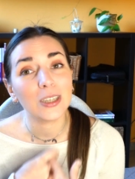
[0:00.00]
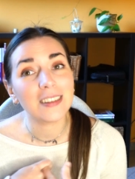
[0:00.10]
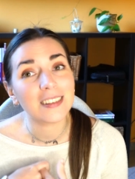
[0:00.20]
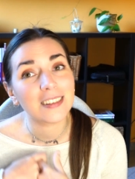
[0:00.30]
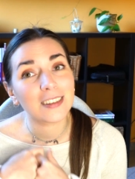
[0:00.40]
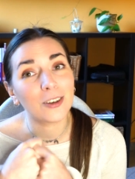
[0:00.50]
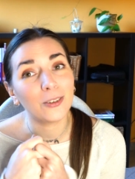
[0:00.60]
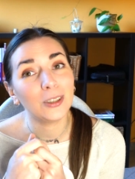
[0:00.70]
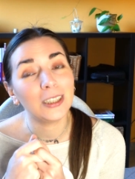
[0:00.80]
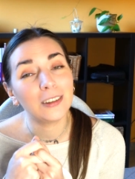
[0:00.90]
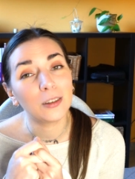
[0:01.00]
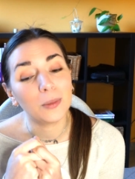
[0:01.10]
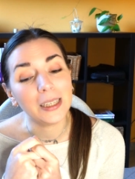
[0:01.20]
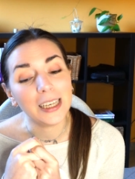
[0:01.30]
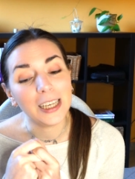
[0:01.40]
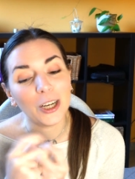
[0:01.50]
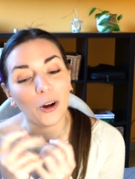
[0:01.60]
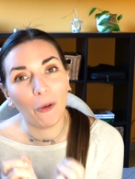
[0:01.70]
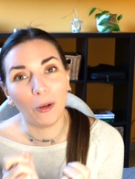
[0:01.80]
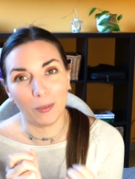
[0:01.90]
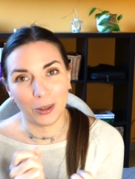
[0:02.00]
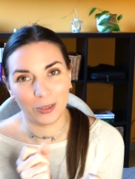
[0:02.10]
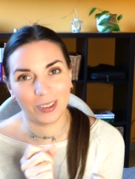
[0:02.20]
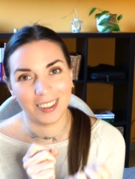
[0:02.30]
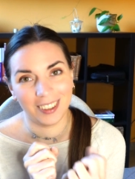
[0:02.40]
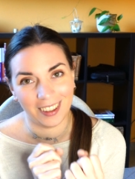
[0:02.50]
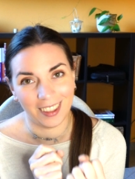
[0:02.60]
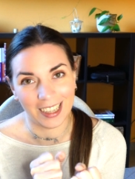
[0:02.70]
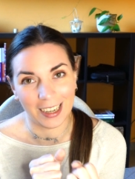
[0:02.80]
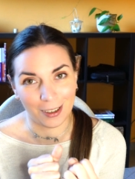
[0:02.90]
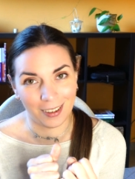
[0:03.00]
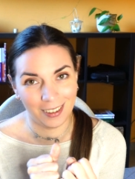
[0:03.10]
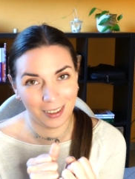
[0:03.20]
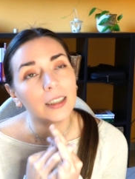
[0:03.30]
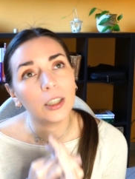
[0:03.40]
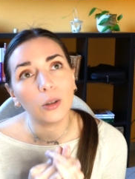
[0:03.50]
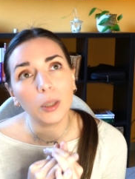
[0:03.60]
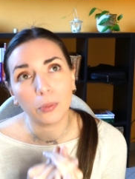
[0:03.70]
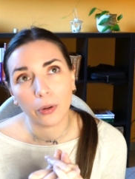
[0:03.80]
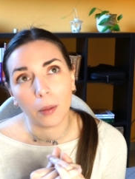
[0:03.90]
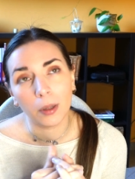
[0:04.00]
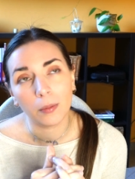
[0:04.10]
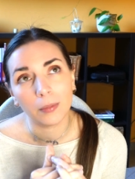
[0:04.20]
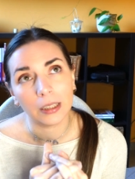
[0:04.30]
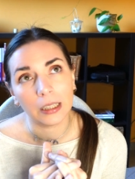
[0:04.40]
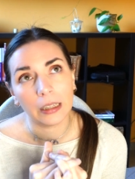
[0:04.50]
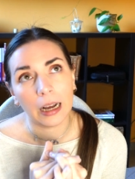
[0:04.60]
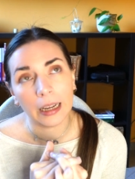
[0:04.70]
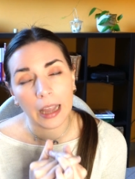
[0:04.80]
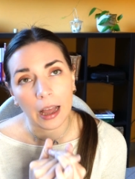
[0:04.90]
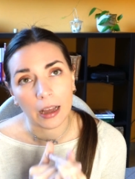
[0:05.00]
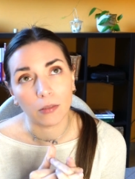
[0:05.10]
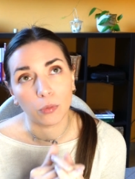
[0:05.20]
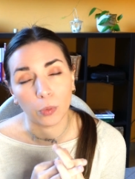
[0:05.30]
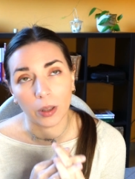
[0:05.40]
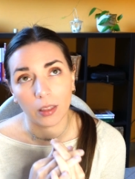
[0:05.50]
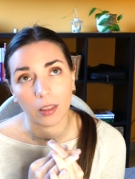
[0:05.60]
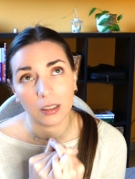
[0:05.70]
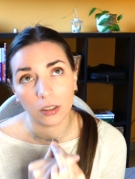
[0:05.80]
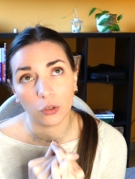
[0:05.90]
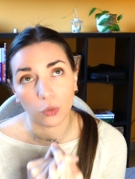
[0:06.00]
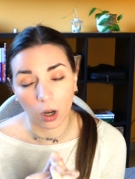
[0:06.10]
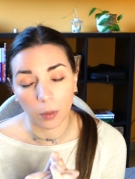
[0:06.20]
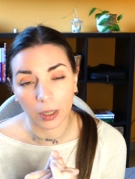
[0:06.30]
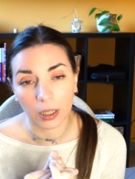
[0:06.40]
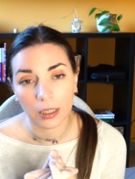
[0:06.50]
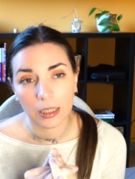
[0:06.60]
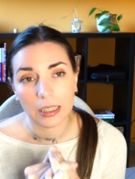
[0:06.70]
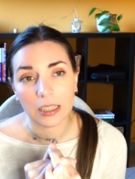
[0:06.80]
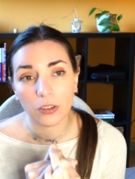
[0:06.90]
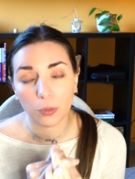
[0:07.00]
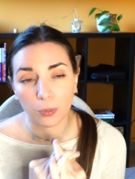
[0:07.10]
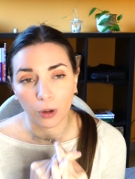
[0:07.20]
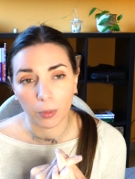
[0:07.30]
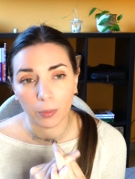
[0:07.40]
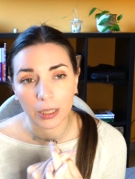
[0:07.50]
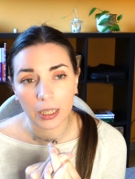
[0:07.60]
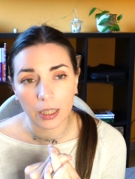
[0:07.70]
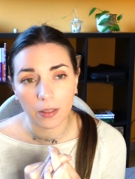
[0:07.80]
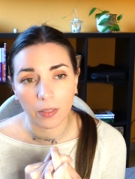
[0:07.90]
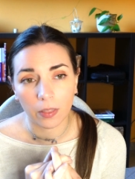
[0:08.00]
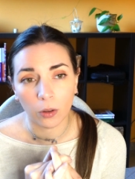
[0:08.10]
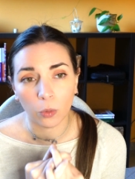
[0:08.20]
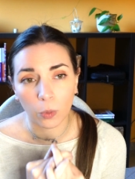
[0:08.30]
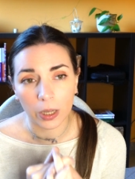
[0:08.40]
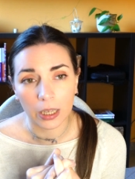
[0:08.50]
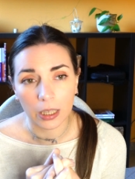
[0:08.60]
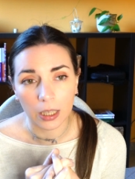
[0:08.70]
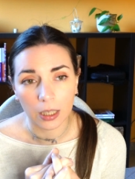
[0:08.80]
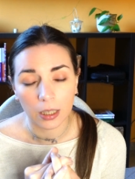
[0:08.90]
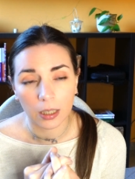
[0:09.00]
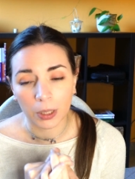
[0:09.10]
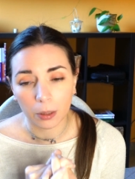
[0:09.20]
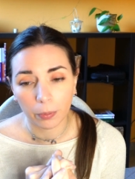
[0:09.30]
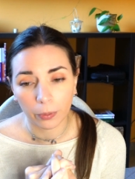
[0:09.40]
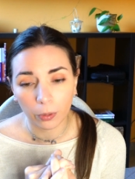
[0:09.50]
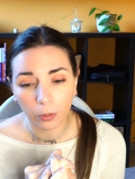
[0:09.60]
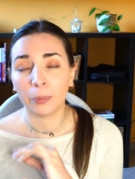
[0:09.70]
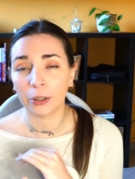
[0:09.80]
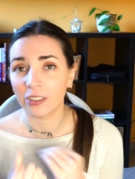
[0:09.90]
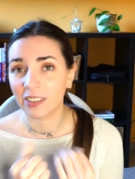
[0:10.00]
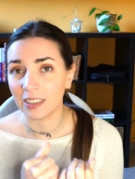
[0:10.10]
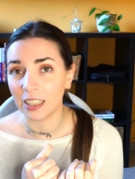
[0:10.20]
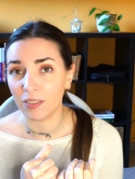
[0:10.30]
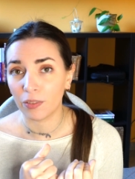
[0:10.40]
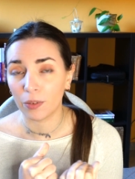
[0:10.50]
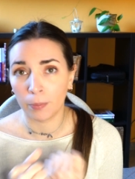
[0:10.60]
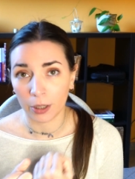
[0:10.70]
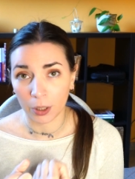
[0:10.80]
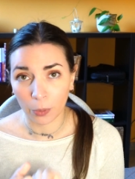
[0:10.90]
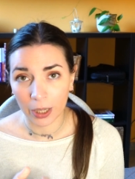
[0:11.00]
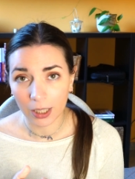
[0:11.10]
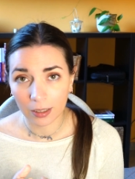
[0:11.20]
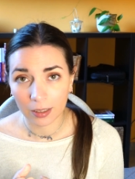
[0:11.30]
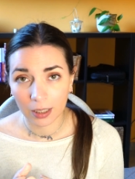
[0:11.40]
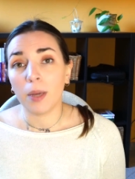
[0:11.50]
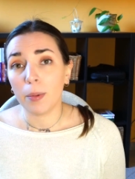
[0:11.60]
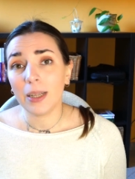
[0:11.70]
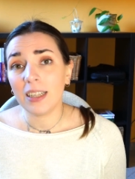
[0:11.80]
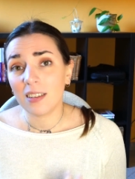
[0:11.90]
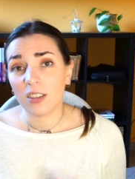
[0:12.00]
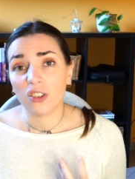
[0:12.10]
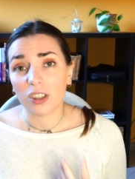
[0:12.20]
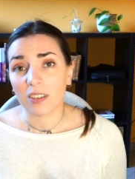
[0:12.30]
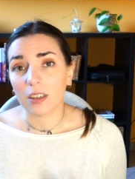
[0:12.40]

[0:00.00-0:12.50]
it's going to be almost there. The only problem I have with this drama is probably the way people perceive body weight. Maybe this is just a